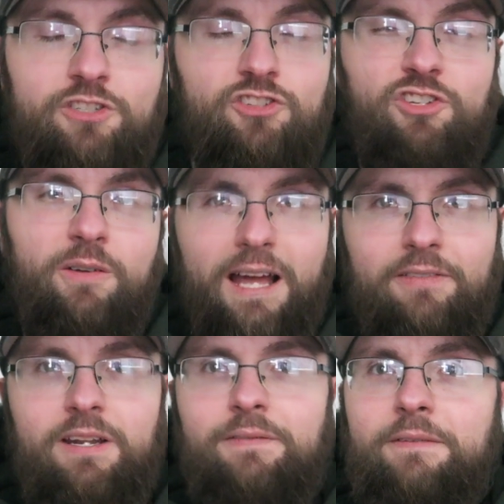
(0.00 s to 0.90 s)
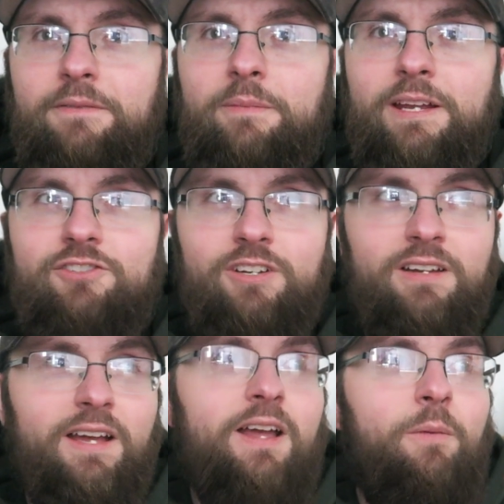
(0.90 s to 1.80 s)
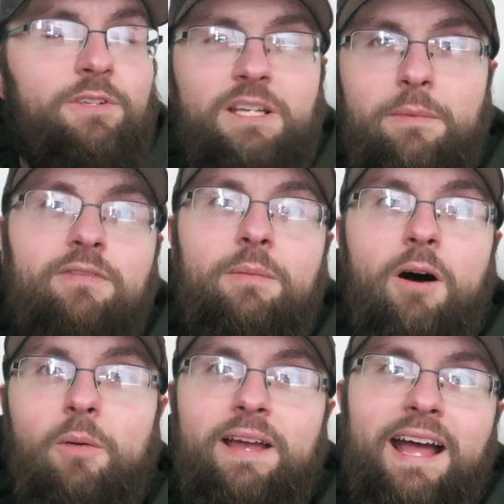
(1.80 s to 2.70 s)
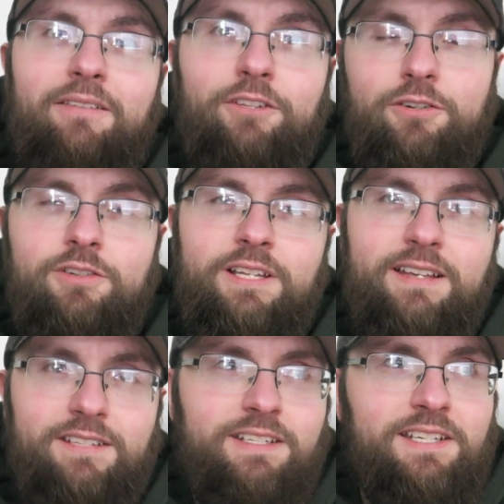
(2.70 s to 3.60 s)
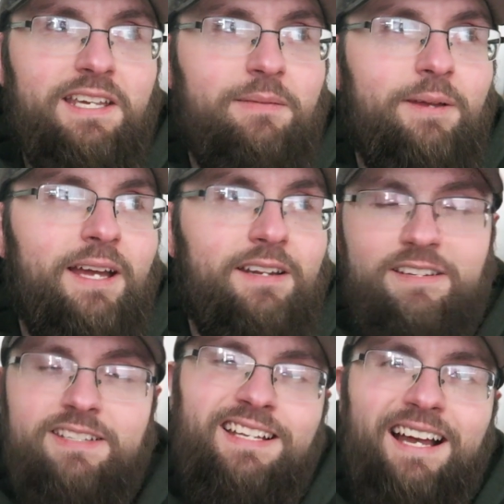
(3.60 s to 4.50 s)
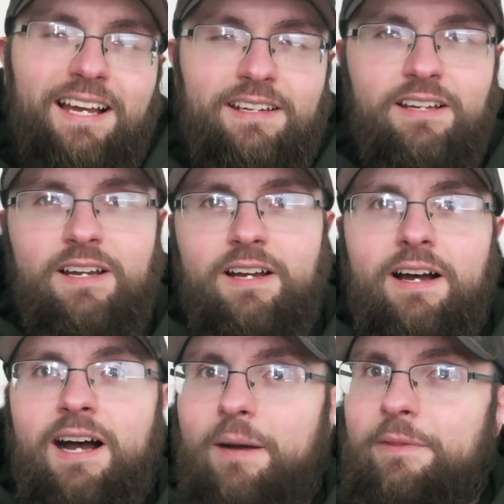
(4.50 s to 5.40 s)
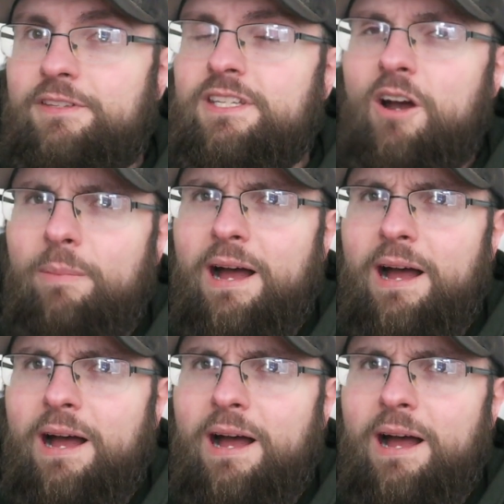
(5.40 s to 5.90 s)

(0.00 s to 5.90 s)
just don't have enough information. But some of them all we have literally is a team and a design. Um, the Zeo